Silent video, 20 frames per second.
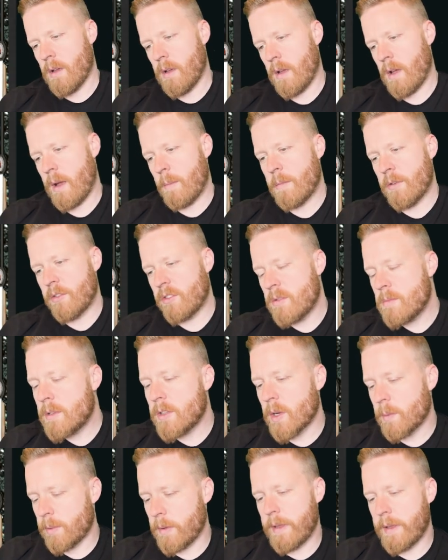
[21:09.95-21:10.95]
I'm assuming
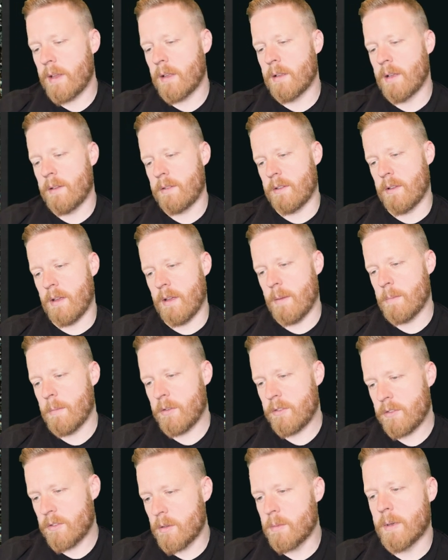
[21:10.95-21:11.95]
they're playing Glissa. I'm
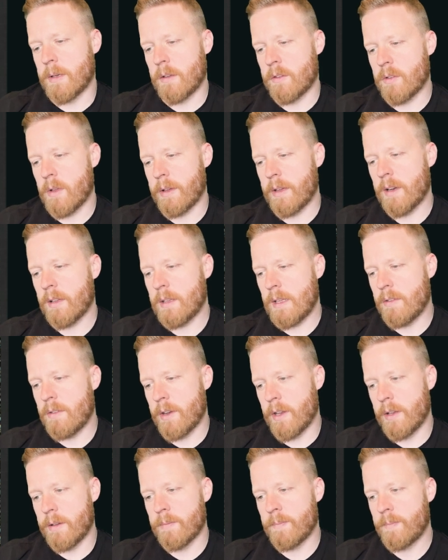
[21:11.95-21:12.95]
assuming, so I'm going to leave it
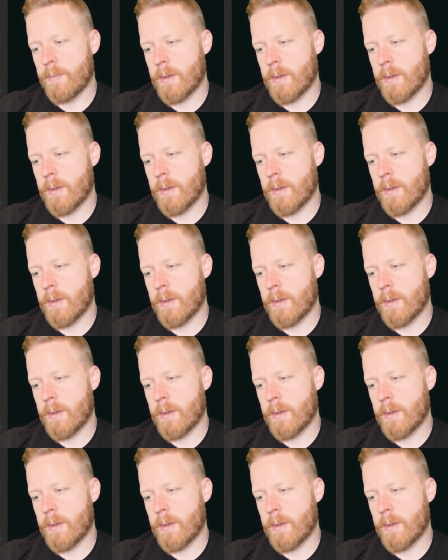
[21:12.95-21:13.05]
in.